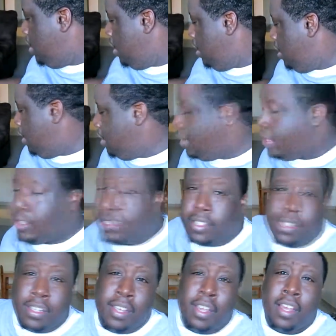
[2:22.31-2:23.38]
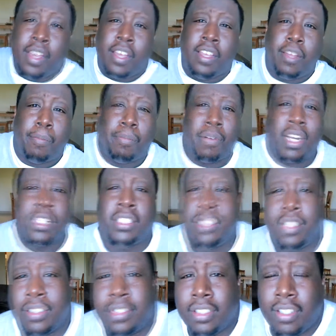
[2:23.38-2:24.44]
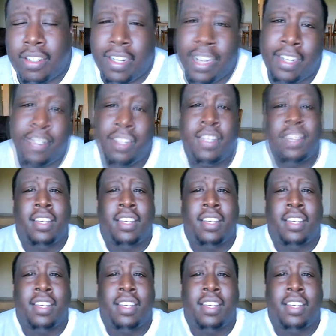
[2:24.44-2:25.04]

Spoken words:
is you're brushing. All right.